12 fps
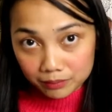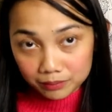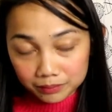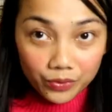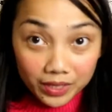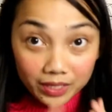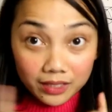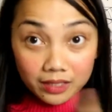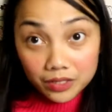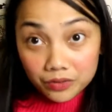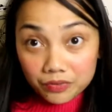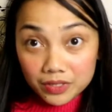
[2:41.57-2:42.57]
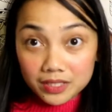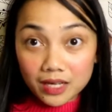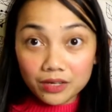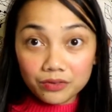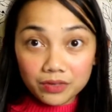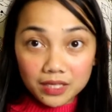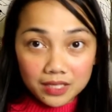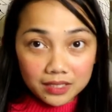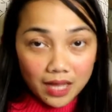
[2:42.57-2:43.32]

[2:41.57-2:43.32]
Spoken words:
So in the calligraphy side of things,